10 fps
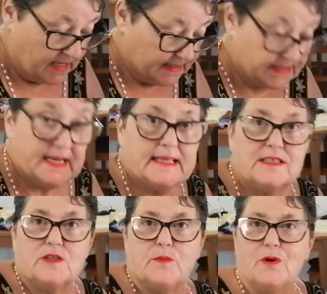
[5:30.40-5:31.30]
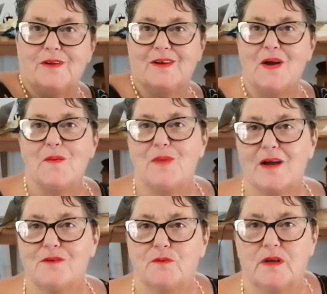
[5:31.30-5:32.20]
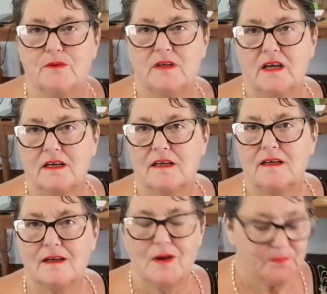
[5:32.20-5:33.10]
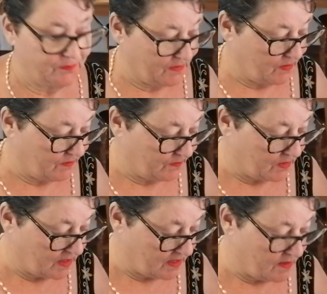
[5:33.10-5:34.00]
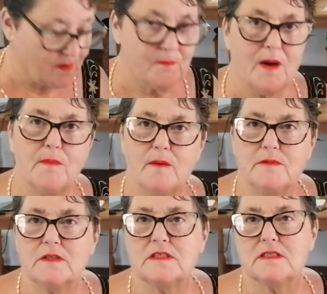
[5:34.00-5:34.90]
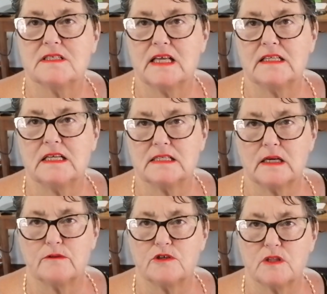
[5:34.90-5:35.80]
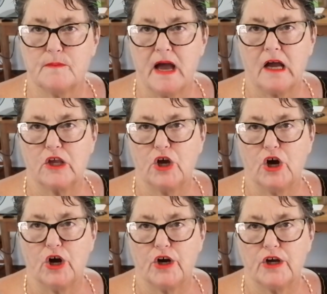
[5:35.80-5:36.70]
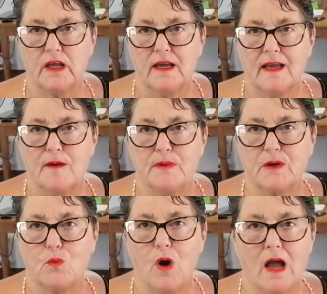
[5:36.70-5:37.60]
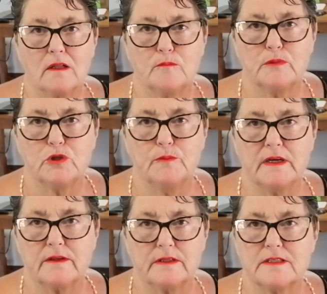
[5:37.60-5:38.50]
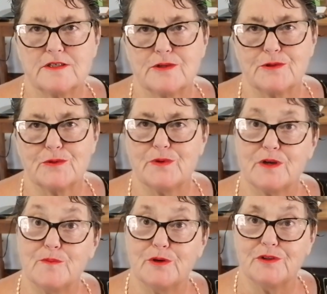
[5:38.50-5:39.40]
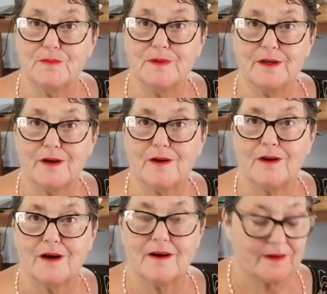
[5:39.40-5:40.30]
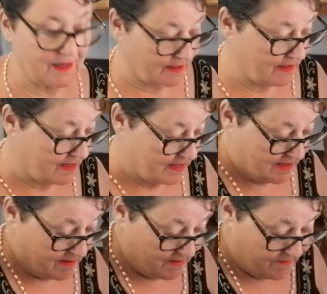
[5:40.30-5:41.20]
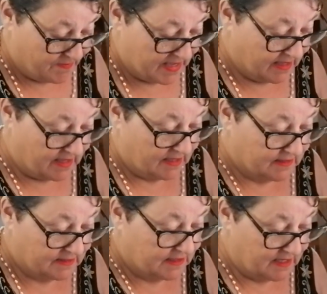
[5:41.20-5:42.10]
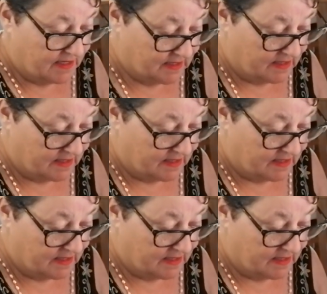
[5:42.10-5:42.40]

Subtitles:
It's nice to put, back when we were younger, my mom used to send us out to the backyard and pick wild blueberries so that we could put them in our pancakes.